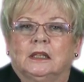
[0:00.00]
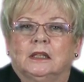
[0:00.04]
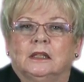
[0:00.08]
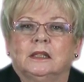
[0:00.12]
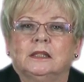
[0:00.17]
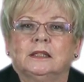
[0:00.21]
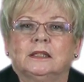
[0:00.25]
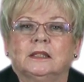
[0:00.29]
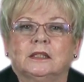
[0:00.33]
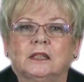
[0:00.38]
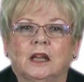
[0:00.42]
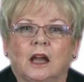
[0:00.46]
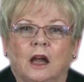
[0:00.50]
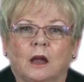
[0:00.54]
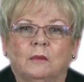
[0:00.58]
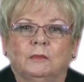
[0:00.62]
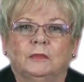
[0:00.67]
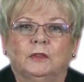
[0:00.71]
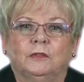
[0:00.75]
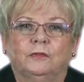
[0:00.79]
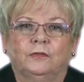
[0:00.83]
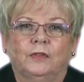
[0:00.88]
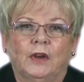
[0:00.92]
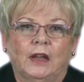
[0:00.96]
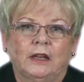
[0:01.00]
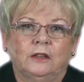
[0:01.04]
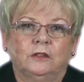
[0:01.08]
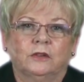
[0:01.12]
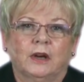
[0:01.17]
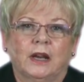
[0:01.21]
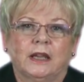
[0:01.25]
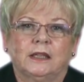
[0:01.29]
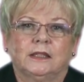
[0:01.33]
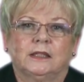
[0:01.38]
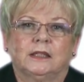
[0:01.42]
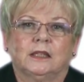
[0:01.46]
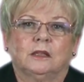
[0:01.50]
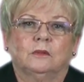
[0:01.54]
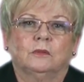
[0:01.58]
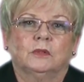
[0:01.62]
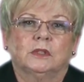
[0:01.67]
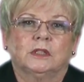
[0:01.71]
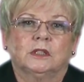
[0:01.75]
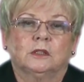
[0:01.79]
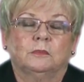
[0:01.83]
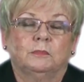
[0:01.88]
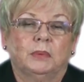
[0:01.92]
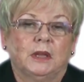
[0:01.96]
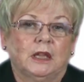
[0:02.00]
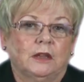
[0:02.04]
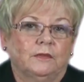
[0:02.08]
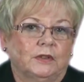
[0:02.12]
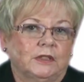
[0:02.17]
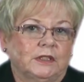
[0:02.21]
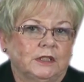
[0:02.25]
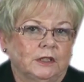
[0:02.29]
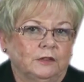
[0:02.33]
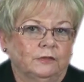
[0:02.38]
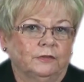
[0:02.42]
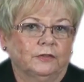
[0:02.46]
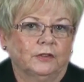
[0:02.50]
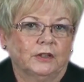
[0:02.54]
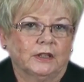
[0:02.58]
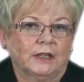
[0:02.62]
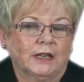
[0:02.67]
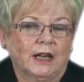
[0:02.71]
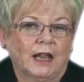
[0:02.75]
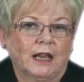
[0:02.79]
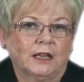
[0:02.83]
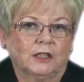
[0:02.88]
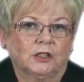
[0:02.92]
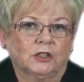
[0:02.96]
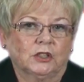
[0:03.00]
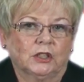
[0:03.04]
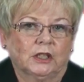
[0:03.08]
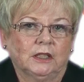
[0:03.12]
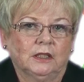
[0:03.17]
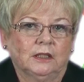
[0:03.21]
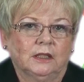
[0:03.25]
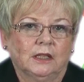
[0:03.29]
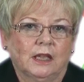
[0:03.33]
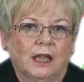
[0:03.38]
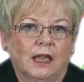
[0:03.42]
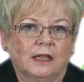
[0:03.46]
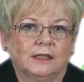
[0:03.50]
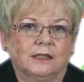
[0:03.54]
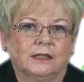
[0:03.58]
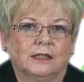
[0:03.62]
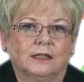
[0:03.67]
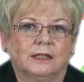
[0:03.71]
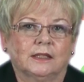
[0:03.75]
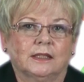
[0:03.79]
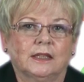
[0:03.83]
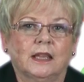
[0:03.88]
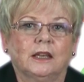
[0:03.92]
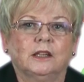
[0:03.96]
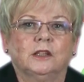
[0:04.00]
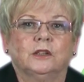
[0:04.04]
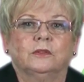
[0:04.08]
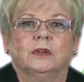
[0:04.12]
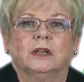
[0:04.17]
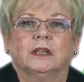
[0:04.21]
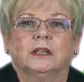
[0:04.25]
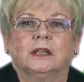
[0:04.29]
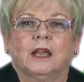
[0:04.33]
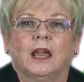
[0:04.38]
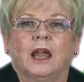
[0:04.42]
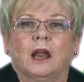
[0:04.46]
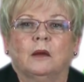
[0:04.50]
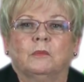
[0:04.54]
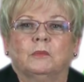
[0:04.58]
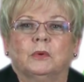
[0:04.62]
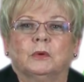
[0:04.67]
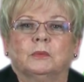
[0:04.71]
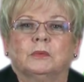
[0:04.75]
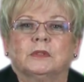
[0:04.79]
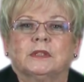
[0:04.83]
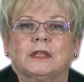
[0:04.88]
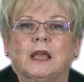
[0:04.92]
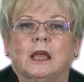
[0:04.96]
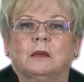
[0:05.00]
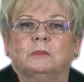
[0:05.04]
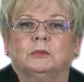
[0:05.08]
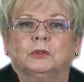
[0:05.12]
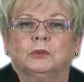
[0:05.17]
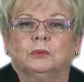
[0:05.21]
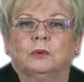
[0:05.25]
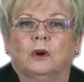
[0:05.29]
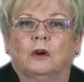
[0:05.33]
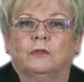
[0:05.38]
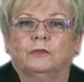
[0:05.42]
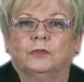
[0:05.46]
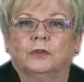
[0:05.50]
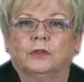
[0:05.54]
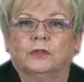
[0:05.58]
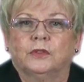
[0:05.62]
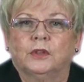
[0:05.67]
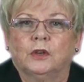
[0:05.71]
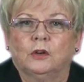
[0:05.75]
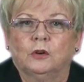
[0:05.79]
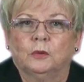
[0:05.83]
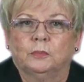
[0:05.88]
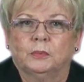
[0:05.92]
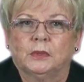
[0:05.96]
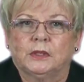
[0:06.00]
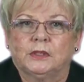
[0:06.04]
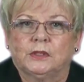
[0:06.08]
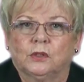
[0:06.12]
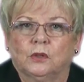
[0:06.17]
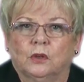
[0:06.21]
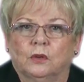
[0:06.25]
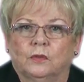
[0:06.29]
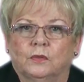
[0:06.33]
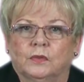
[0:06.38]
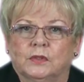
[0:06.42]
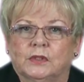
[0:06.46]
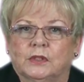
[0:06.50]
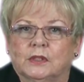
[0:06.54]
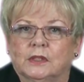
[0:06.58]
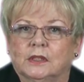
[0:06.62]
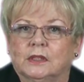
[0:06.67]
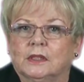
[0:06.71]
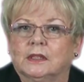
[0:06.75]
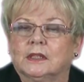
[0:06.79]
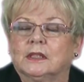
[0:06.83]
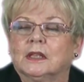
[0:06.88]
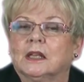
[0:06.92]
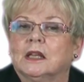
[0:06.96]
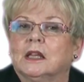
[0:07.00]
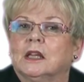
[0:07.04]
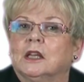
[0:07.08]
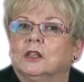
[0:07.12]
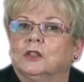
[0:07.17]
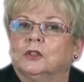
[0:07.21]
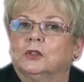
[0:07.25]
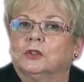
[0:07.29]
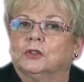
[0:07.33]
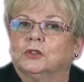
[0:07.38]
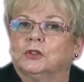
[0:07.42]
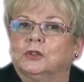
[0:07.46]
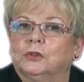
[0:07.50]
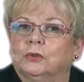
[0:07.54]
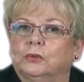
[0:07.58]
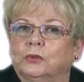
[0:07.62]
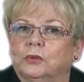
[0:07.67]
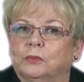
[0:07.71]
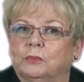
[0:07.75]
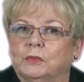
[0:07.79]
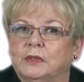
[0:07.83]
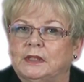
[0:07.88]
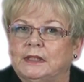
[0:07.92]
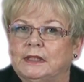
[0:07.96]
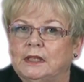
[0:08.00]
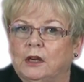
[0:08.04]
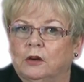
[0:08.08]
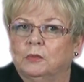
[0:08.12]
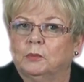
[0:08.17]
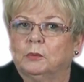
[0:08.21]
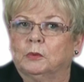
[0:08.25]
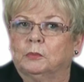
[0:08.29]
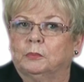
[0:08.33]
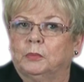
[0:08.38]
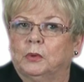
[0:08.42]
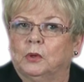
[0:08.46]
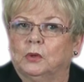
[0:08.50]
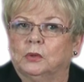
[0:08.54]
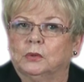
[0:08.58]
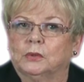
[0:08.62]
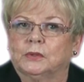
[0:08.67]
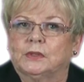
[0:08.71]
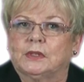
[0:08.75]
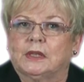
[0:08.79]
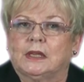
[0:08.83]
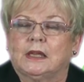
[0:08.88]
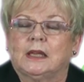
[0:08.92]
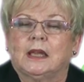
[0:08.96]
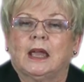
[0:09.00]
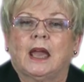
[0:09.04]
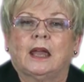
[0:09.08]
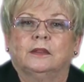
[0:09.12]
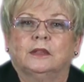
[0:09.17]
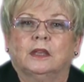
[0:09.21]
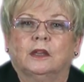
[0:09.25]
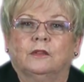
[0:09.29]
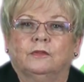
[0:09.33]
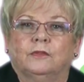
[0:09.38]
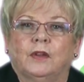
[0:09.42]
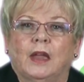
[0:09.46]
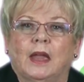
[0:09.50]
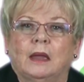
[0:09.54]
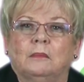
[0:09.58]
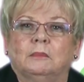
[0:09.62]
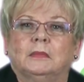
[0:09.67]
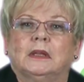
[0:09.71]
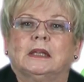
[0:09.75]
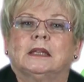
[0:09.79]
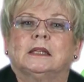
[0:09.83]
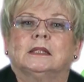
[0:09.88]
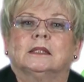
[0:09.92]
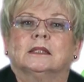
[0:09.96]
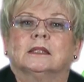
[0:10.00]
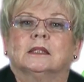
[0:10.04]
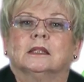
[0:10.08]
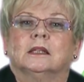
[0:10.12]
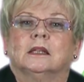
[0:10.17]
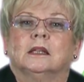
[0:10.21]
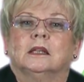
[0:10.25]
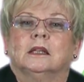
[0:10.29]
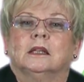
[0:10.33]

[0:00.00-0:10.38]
This time the fundraising was to be of a different nature, as the centre in Canberra was able to offer therapy services to children with cerebral palsy and their families.